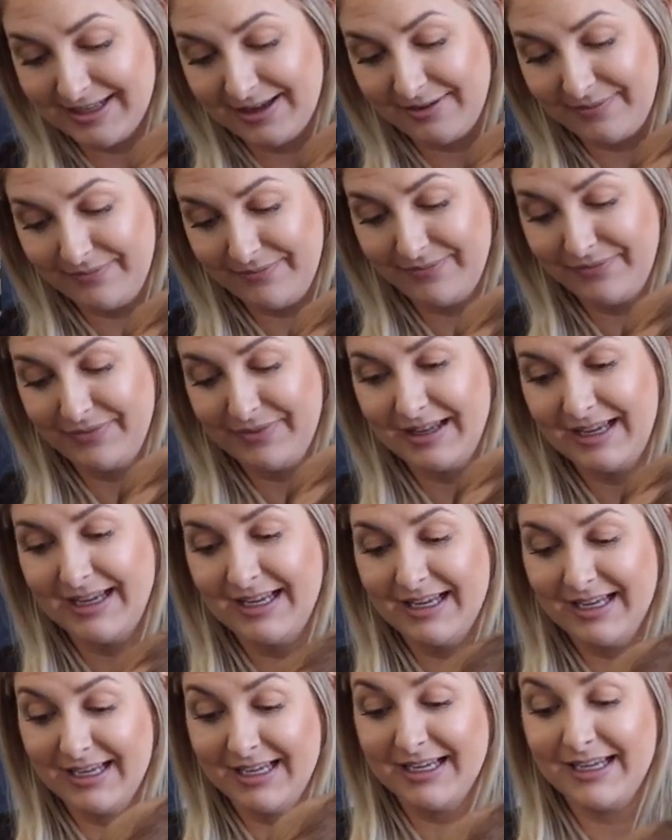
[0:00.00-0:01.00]
him.
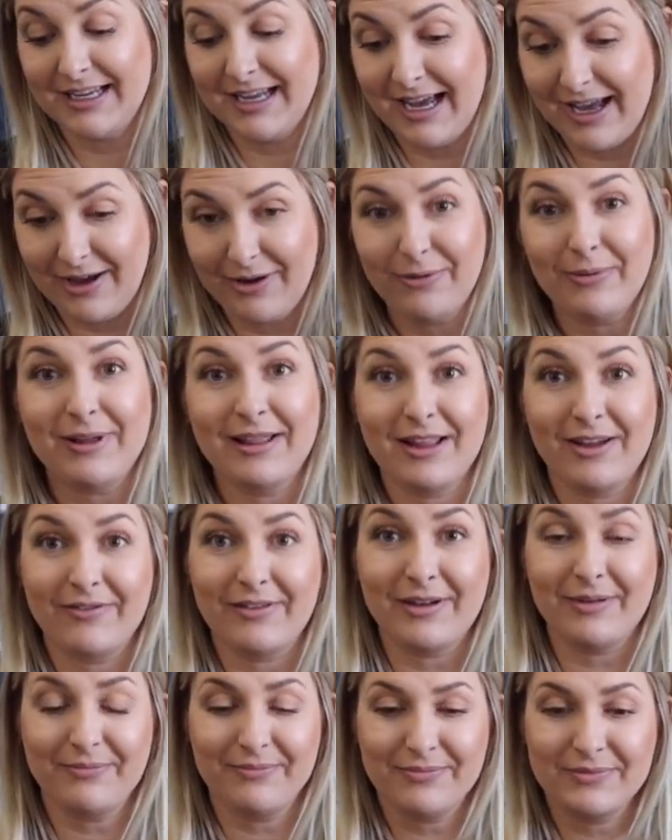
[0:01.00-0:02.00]
Yeah, we love
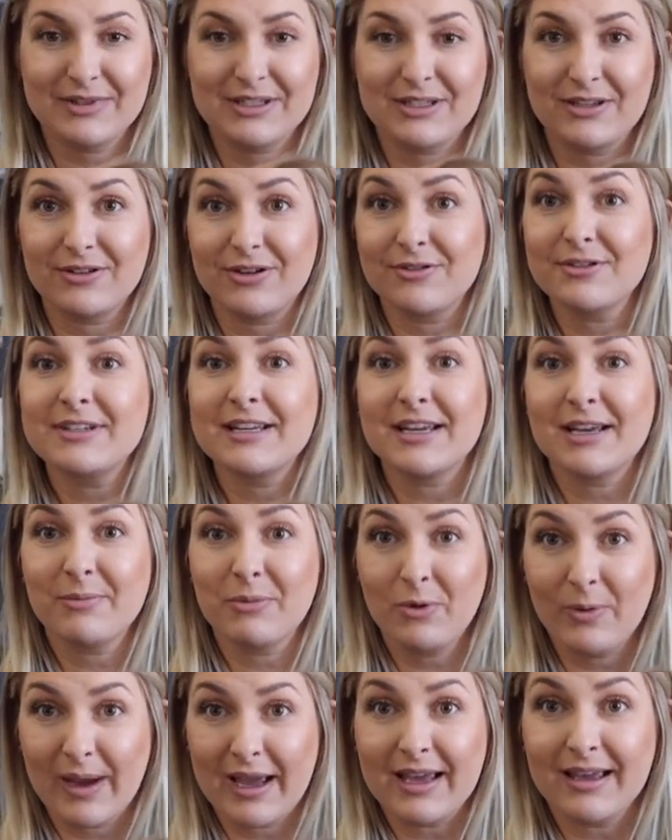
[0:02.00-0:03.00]
him, so don't take him
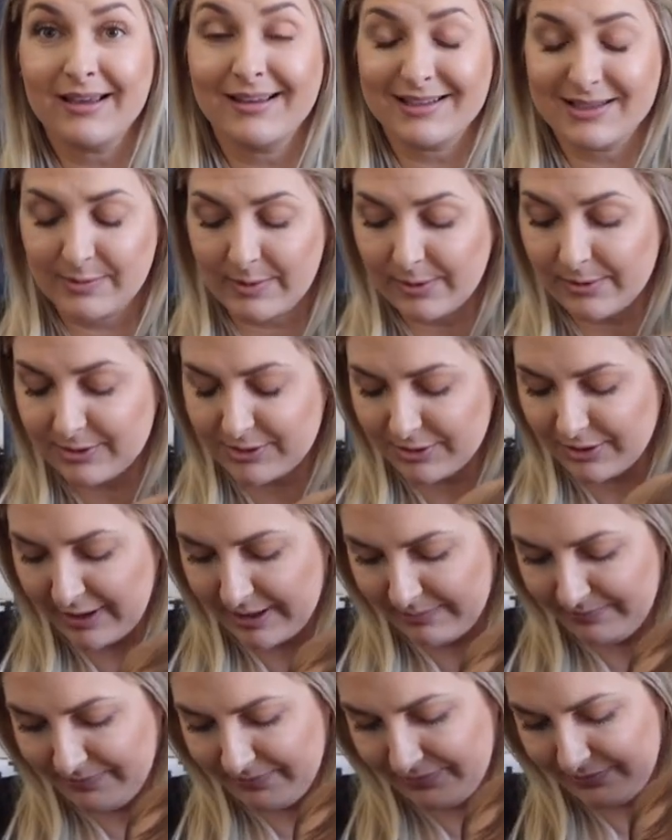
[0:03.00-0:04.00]
away, because we will
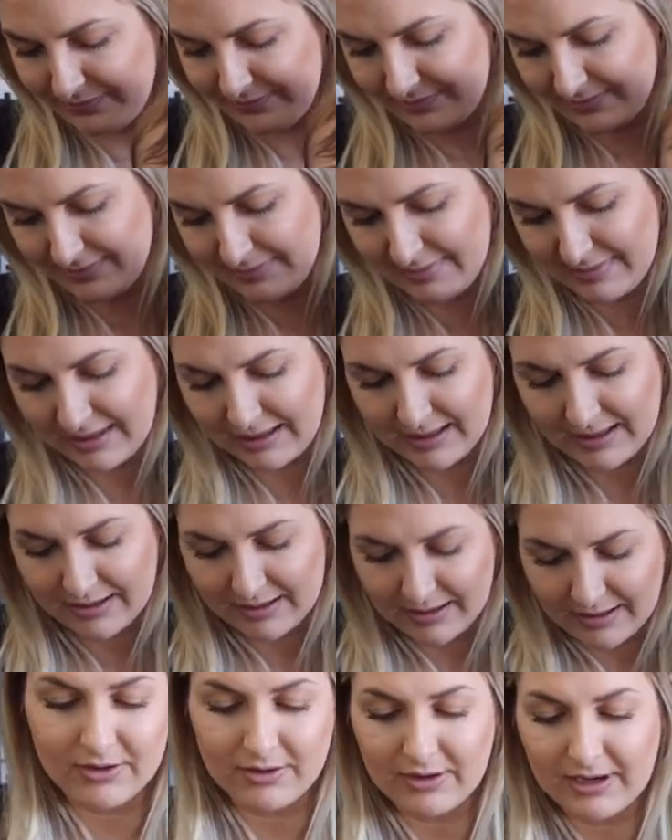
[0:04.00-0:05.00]
scream.
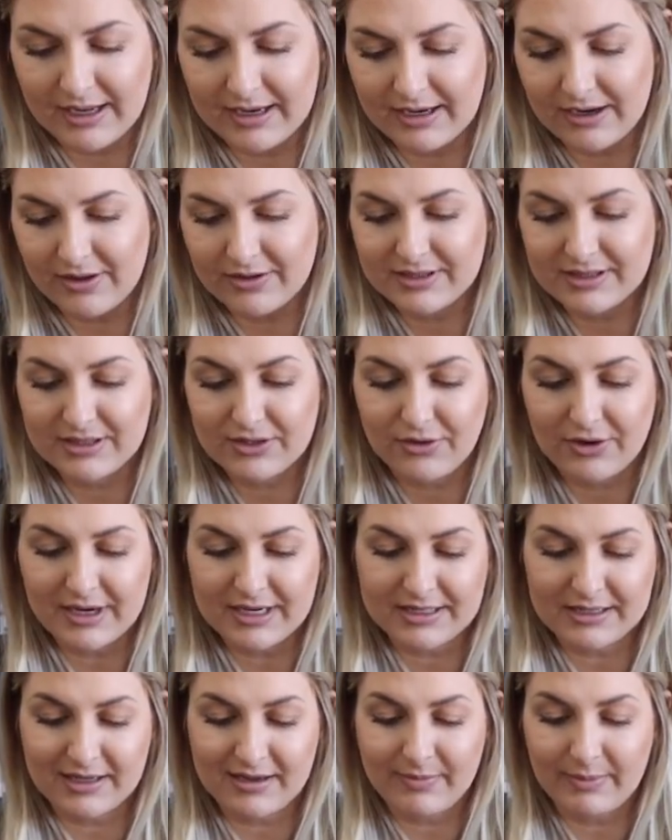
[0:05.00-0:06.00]
So I know this is
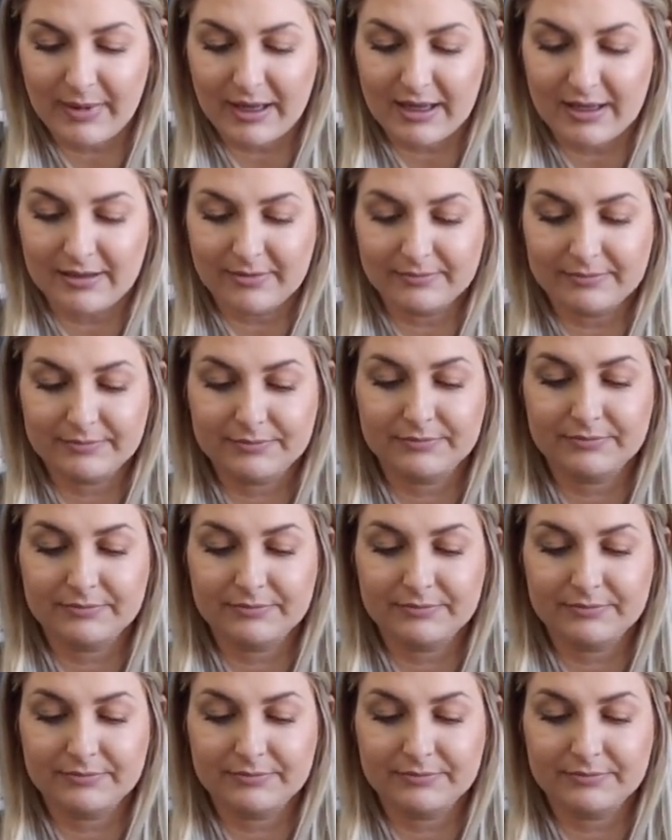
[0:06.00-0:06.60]
crazy, but